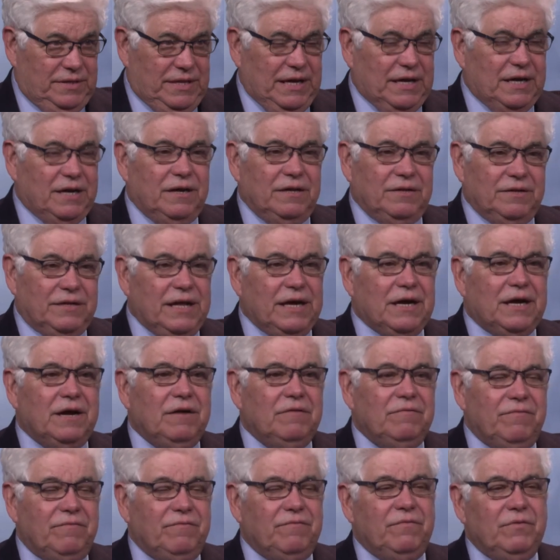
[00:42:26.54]
Think, think
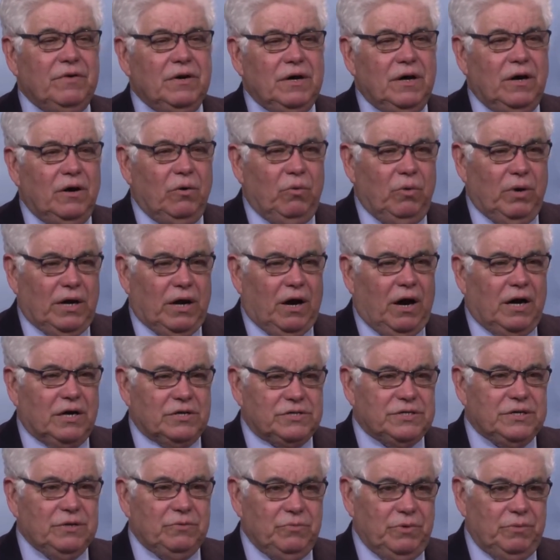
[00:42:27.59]
of what
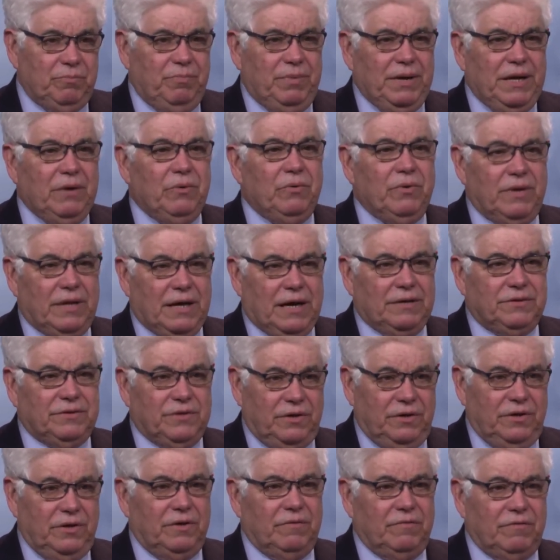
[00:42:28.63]
Austin would be without
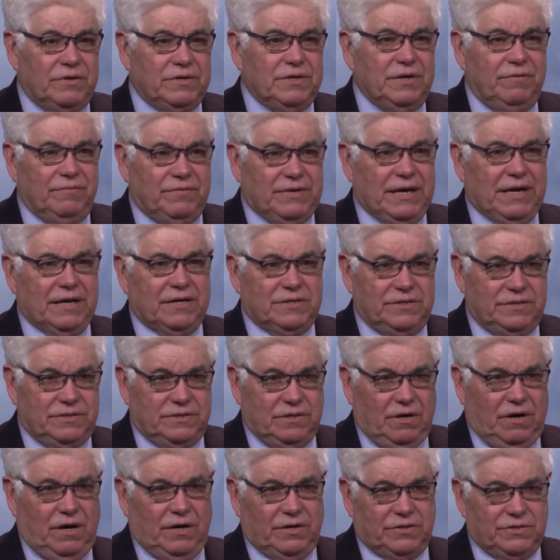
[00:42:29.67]
the University of
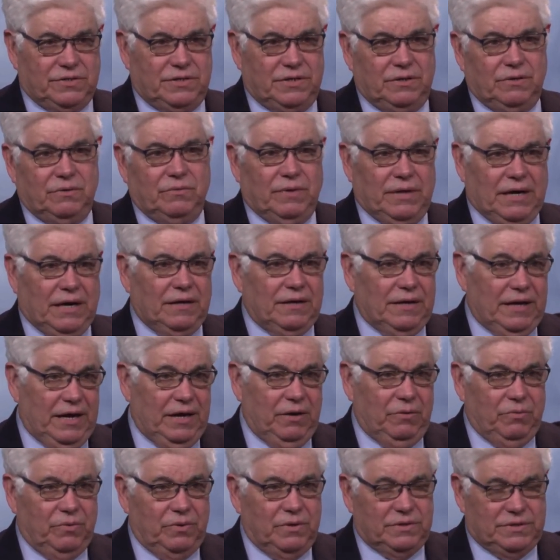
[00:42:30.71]
Texas Austin, without
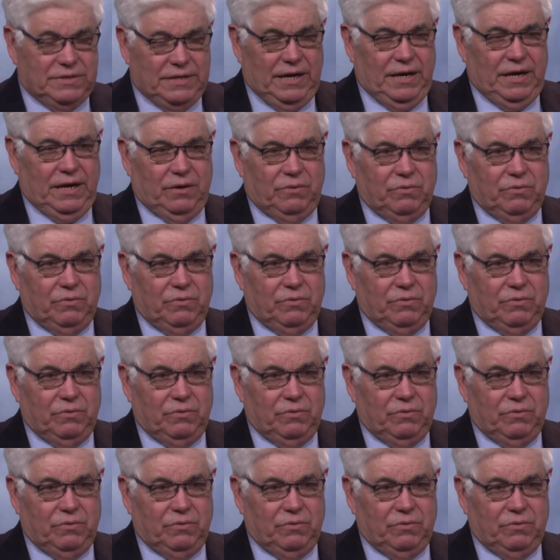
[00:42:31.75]
Edward, St.